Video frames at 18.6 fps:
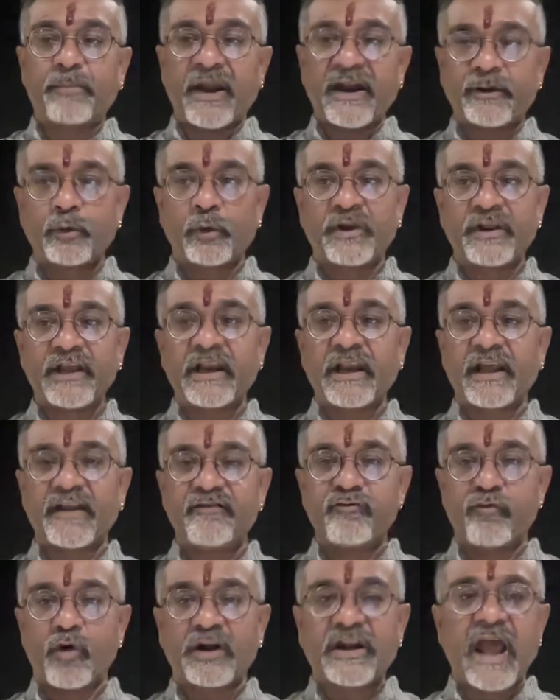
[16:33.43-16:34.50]
to real
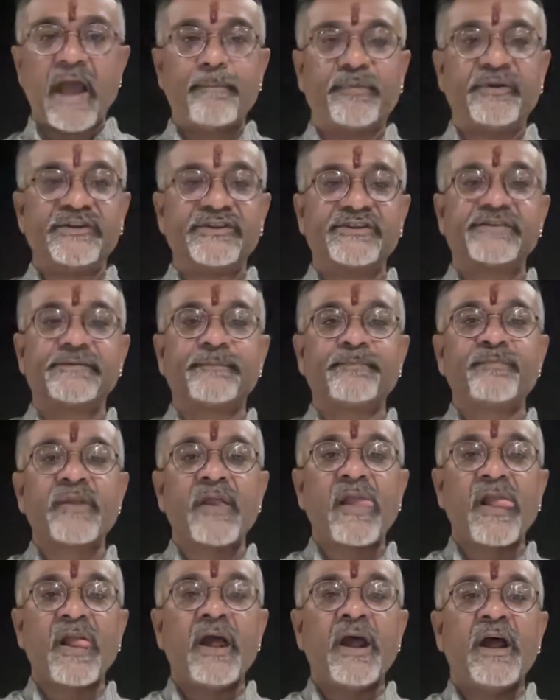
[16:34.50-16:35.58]
life, what happens.
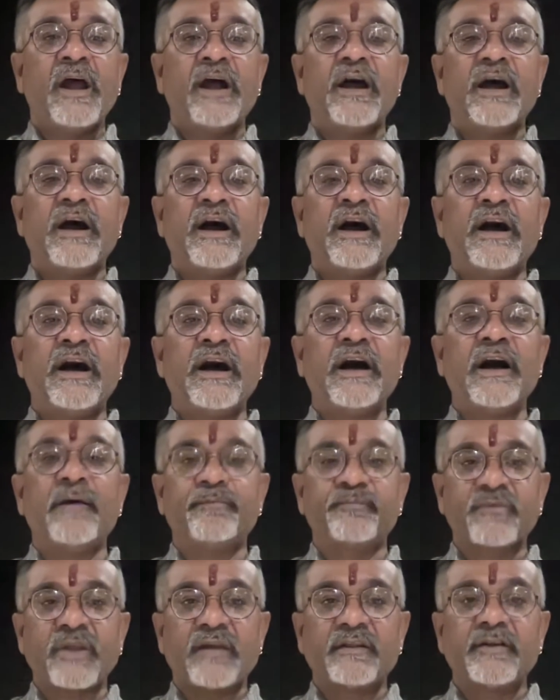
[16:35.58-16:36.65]

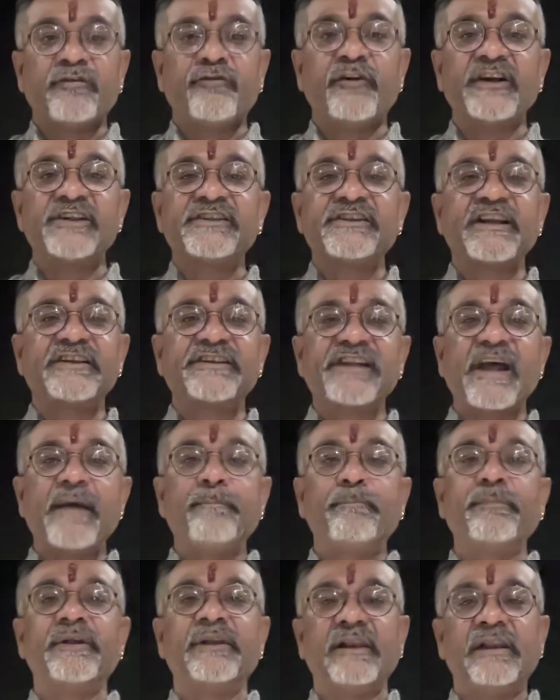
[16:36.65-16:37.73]
The first
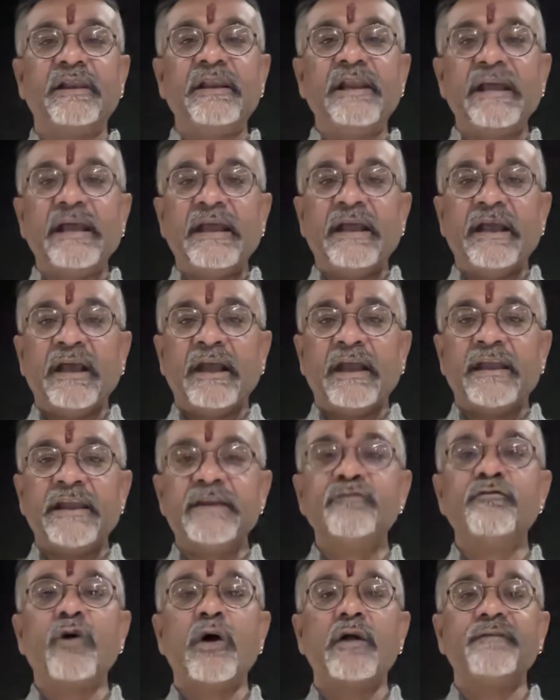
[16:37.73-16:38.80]
example
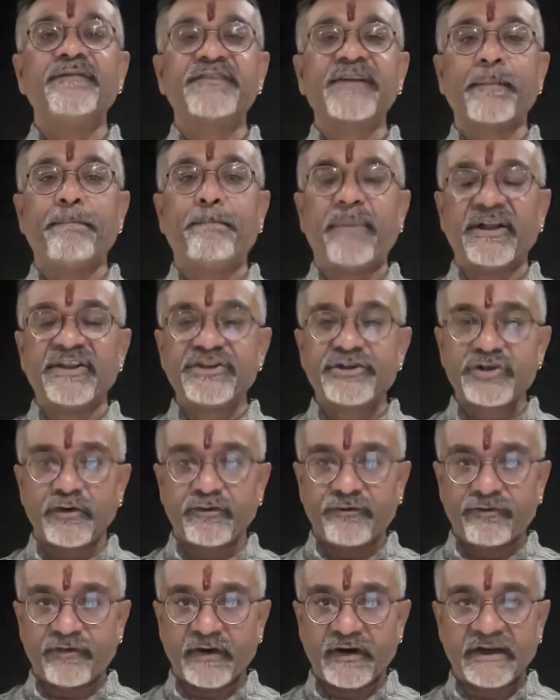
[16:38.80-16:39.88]
involves a bunch of
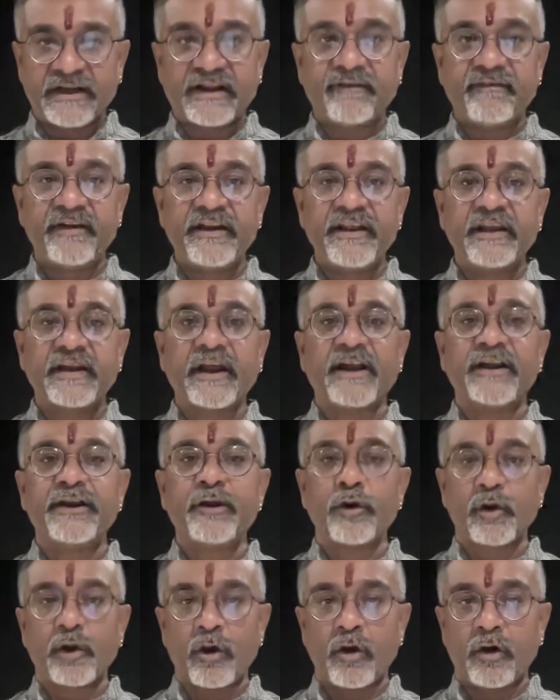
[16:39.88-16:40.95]
Dravidian
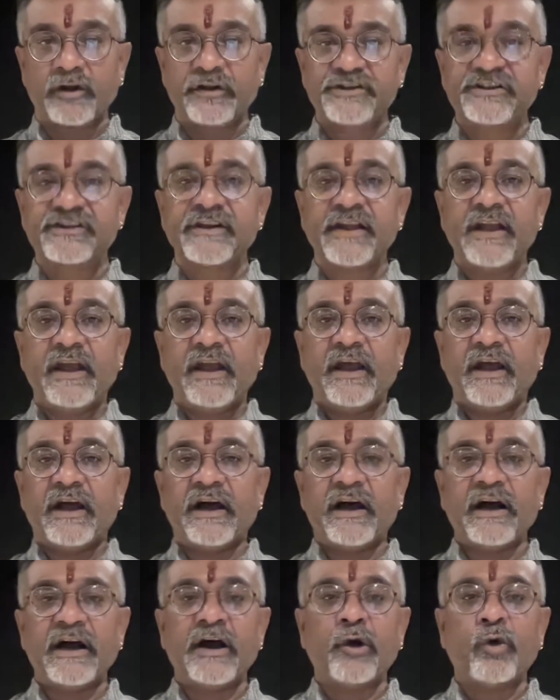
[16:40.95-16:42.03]
ideologues
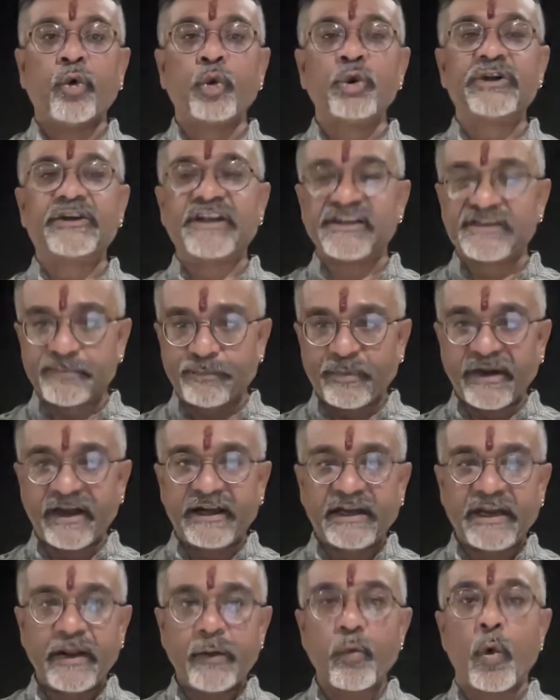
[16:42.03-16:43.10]
who
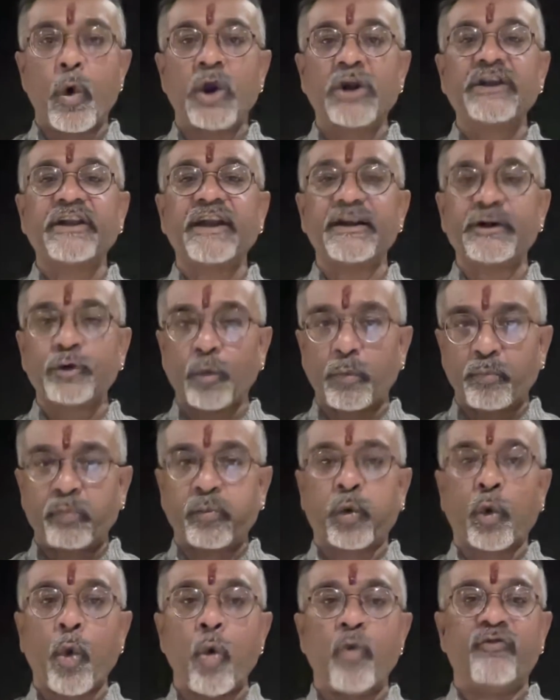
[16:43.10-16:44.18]
desperately wanted to
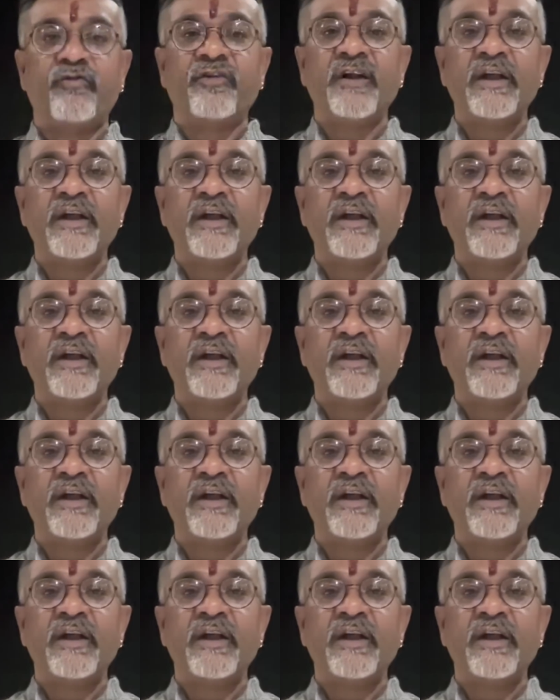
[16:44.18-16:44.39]
prove